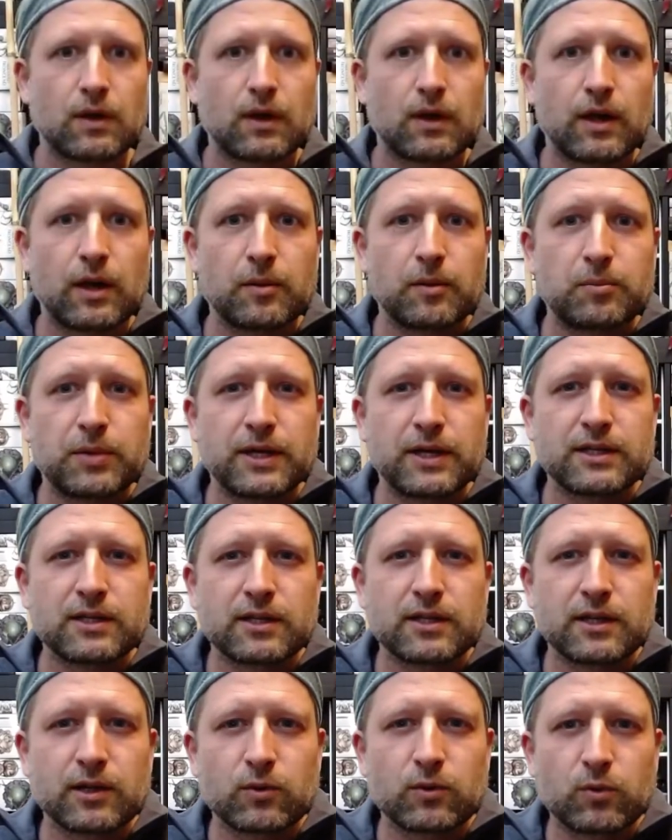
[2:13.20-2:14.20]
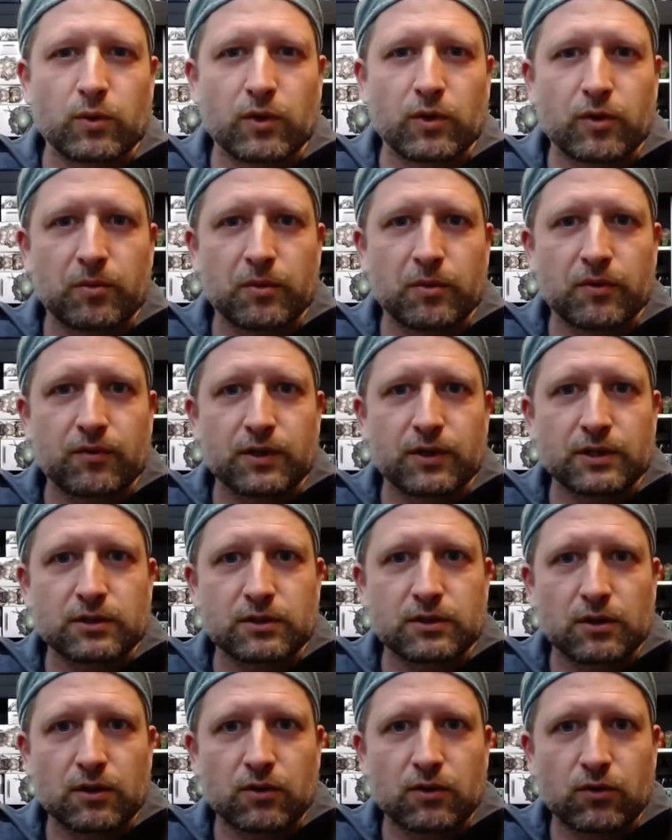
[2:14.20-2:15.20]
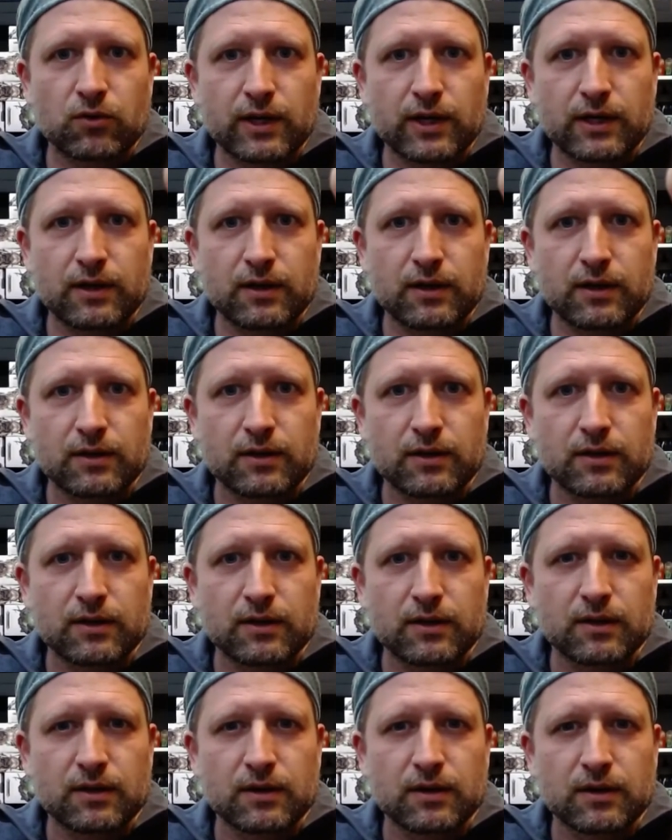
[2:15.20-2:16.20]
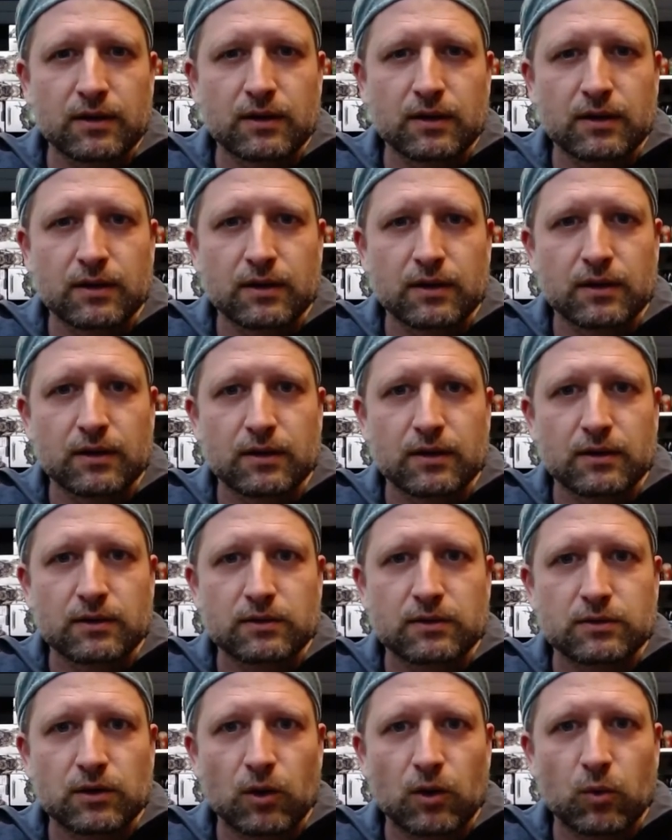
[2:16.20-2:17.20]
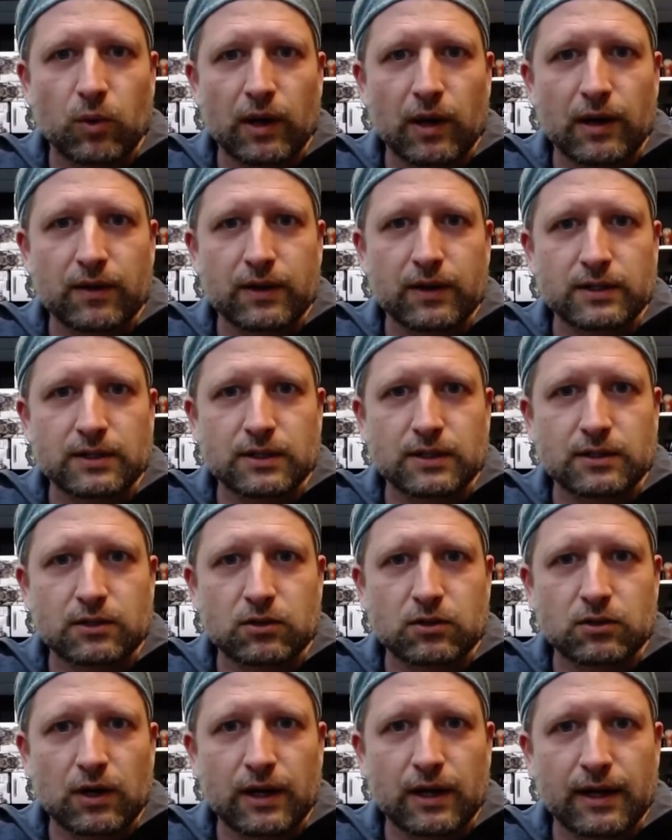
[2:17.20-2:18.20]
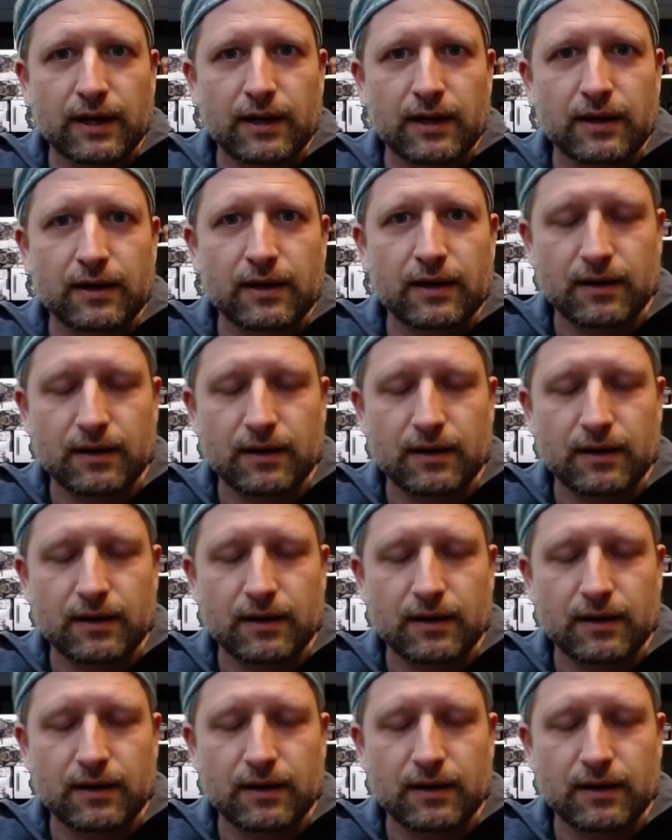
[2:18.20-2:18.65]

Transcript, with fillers: I painted it with Mephiston red. So while this is drying,